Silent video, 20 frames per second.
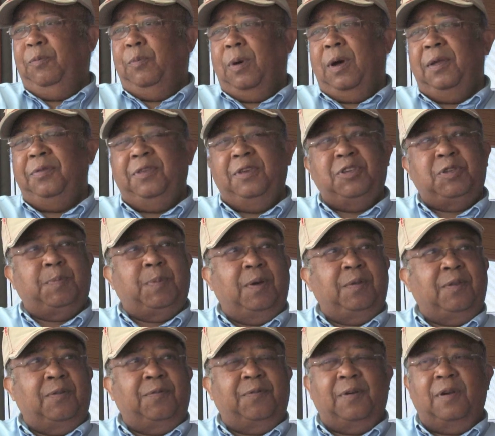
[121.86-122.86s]
bought this
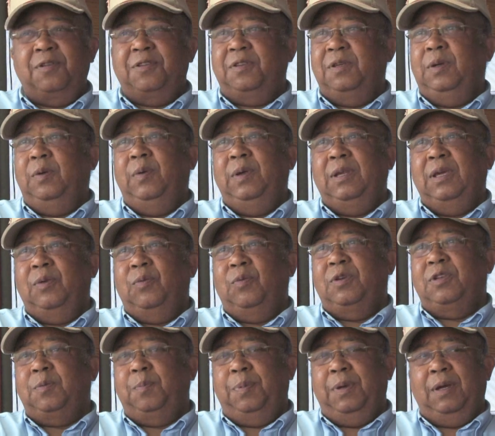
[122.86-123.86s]
boat, the first thing we did
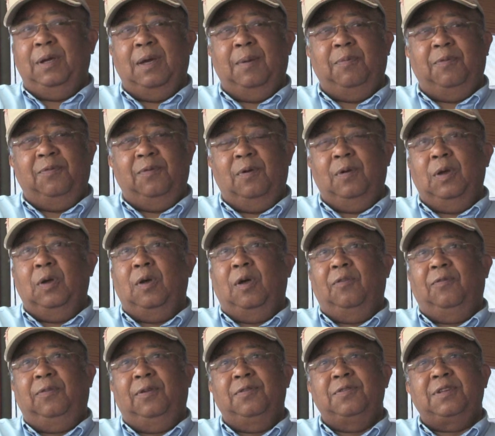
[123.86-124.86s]
was pick up the phone and
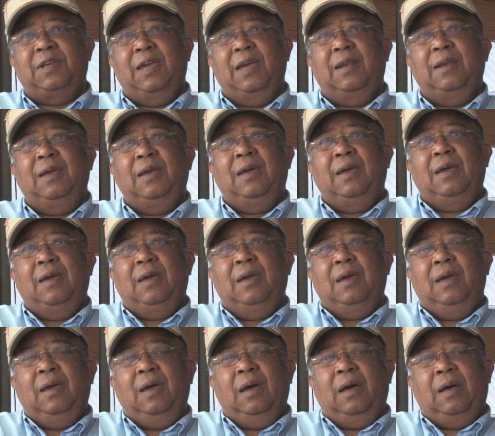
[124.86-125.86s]
call FloScan,
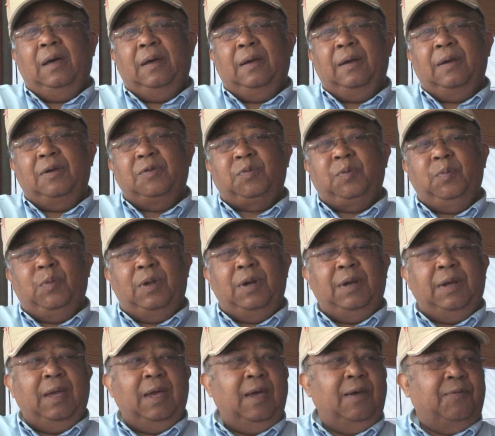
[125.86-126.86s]
because we
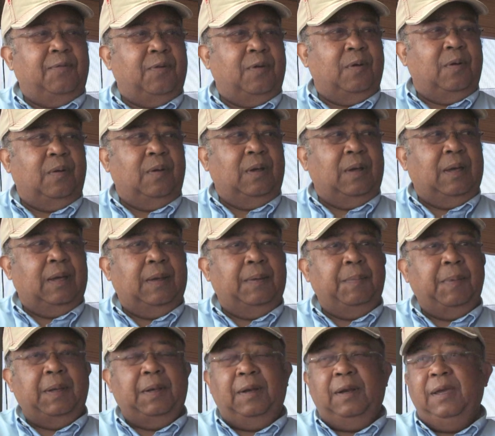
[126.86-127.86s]
wanted to have her
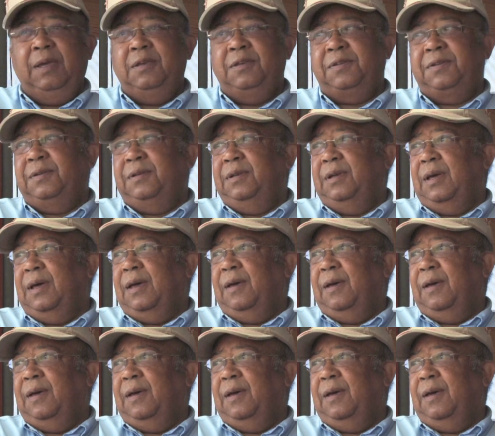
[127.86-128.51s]
at least